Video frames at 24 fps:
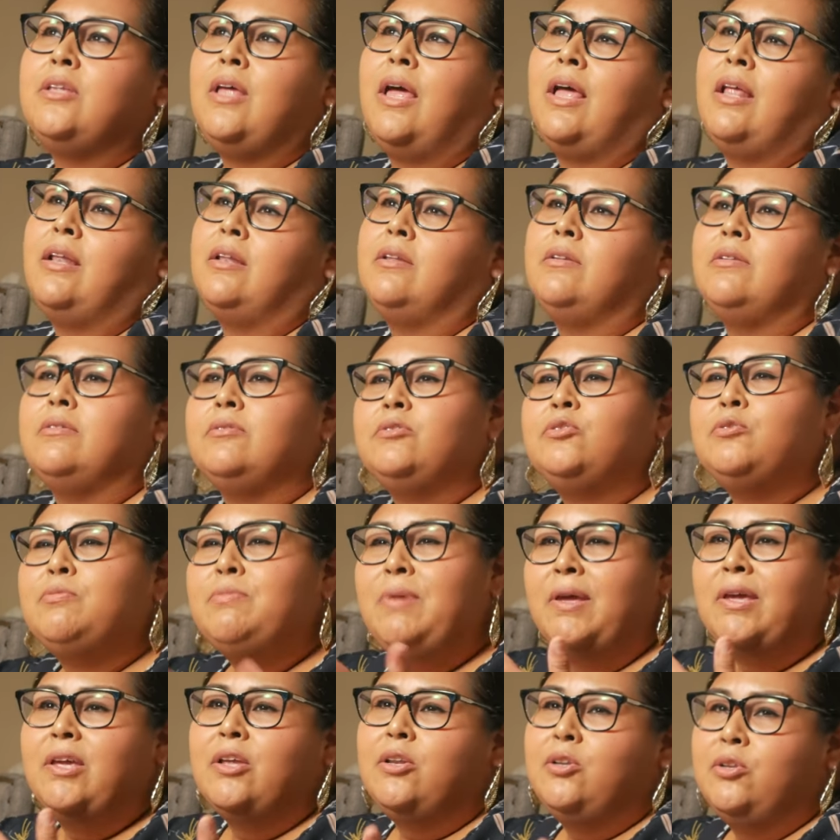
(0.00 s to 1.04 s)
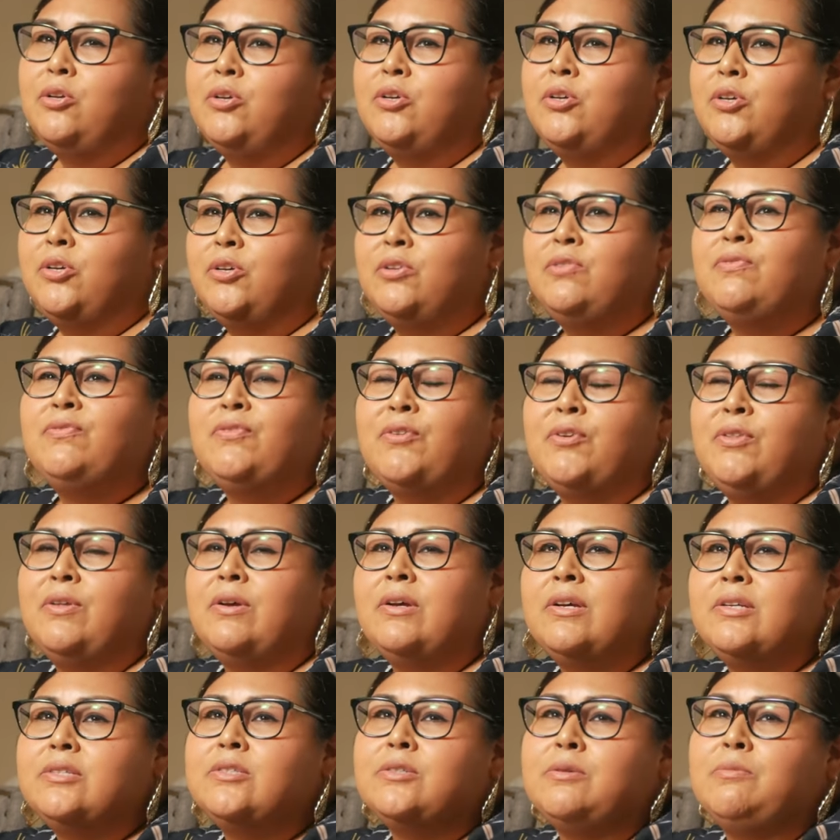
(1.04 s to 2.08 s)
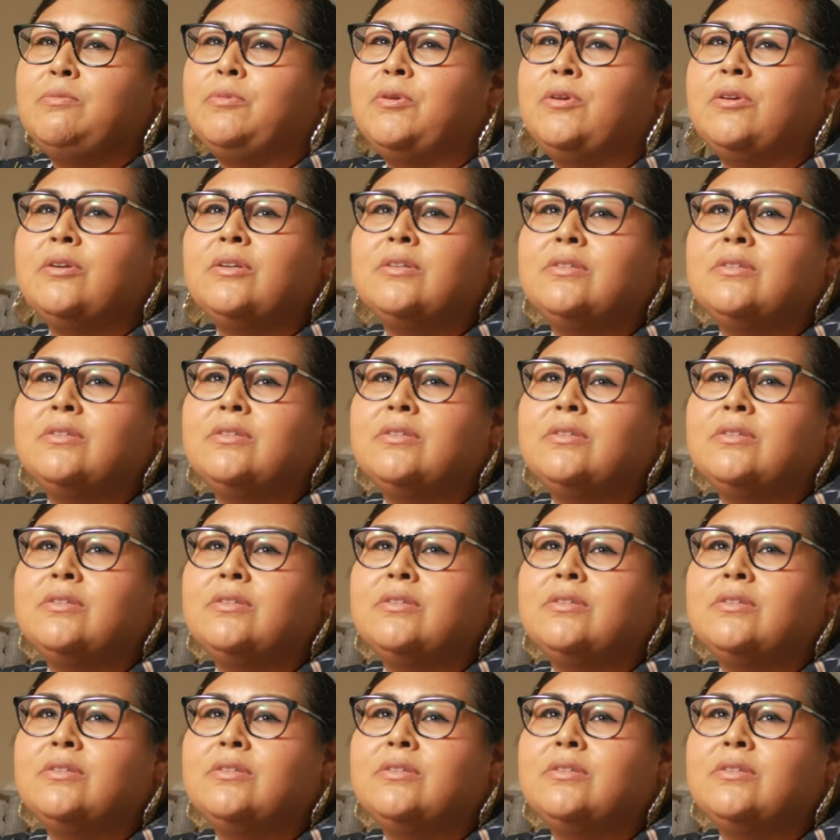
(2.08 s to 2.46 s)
and to make it look good for the customer,